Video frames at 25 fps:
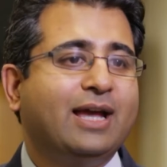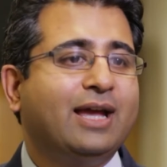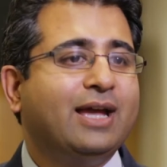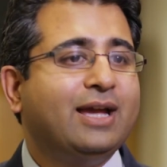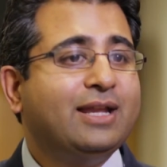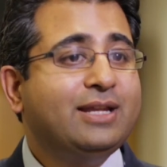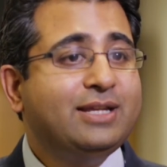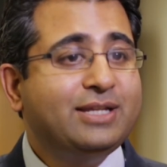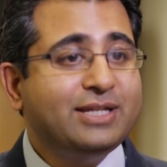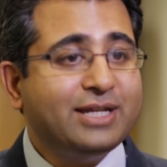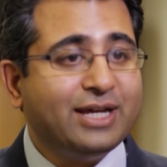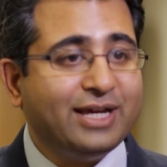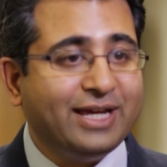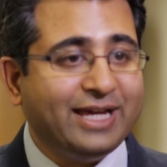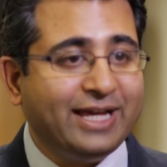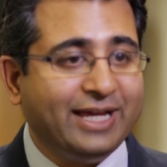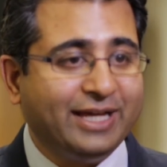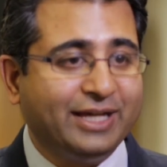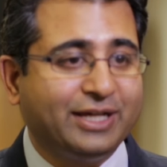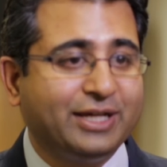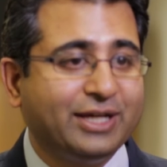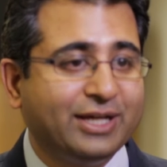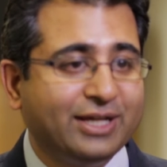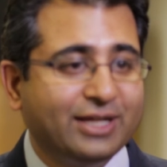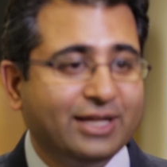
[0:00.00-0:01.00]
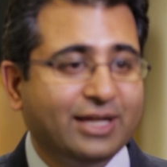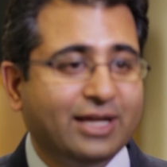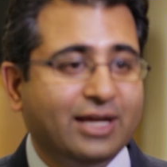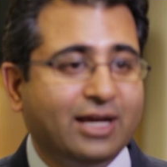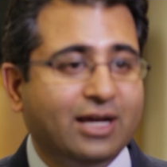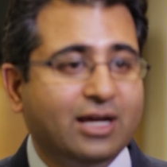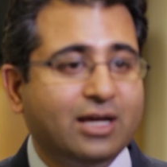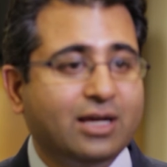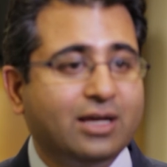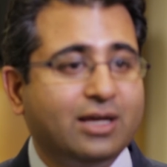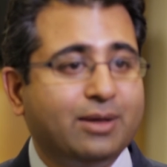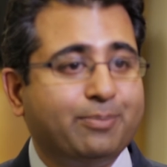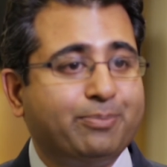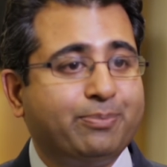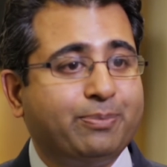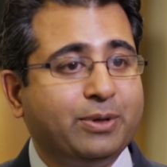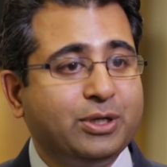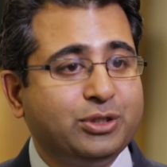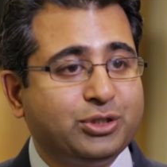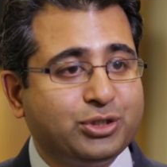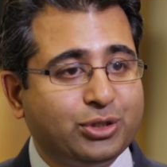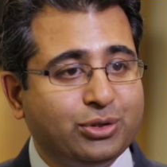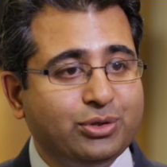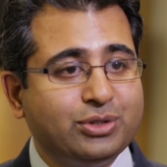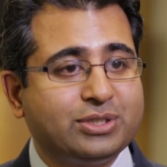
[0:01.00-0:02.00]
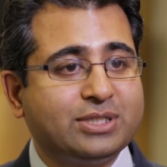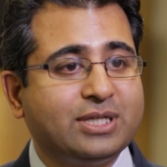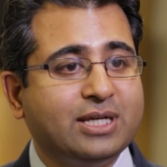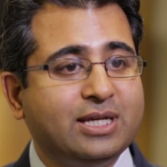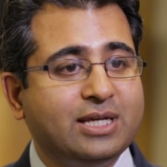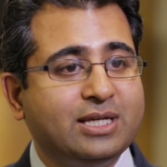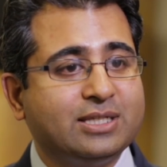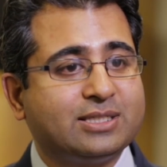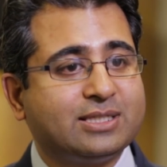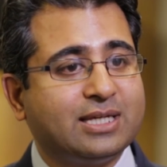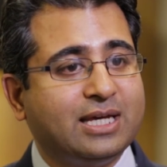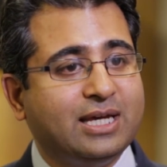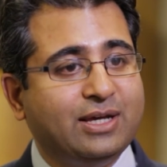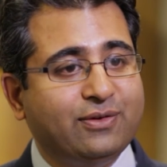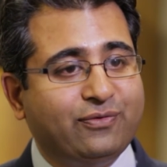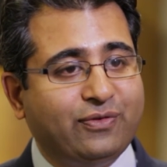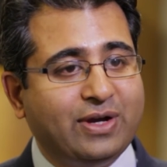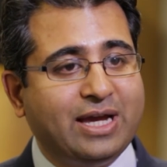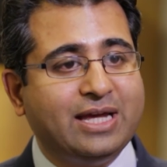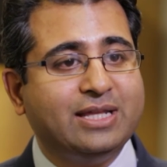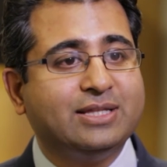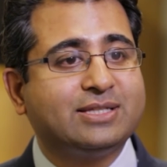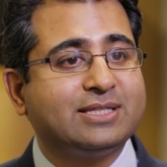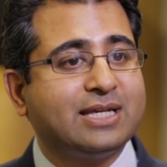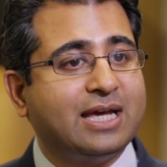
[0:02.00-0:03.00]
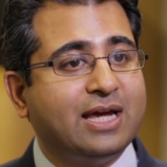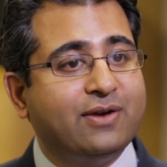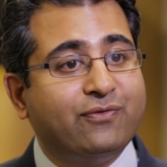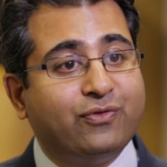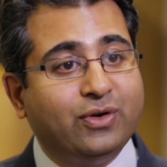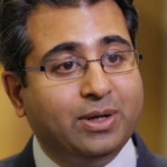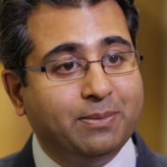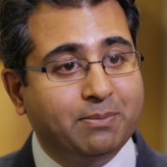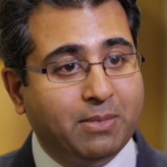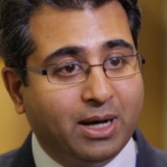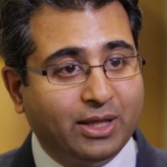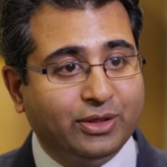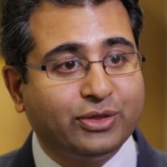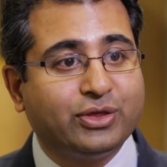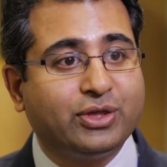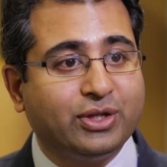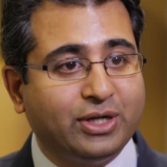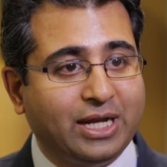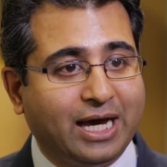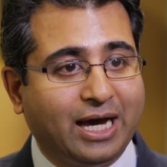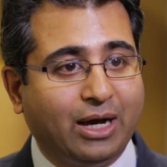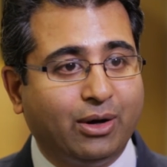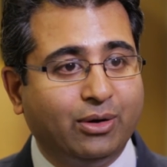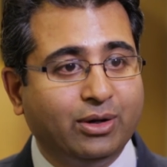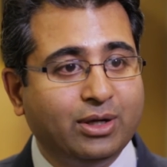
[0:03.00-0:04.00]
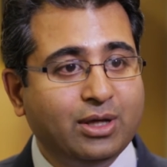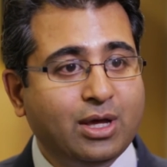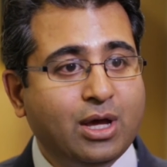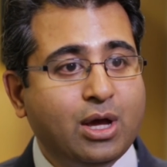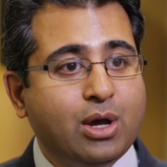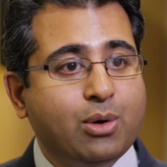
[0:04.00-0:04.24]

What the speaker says: India Inc. Produces events every month now.